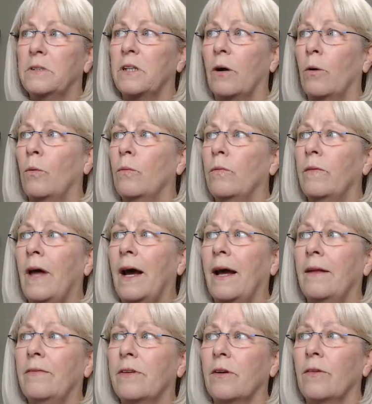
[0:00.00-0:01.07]
So
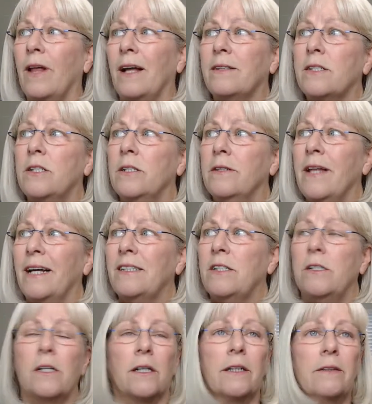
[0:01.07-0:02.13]

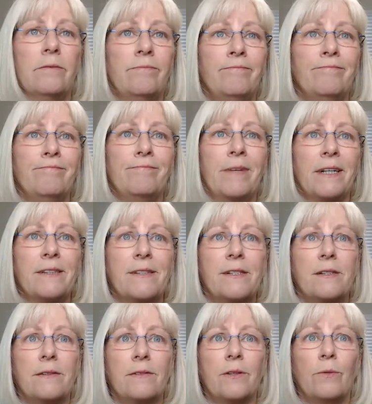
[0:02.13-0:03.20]
that's done.
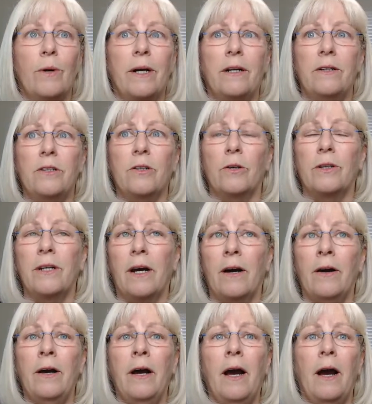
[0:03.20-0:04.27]
That's the way to do it.
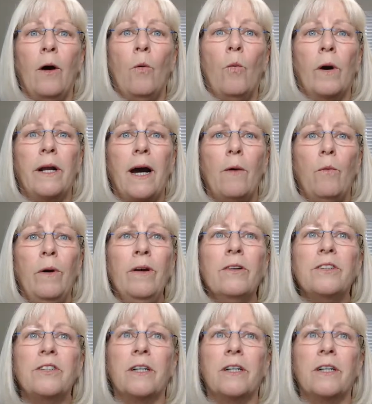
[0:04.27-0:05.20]
Now, what I will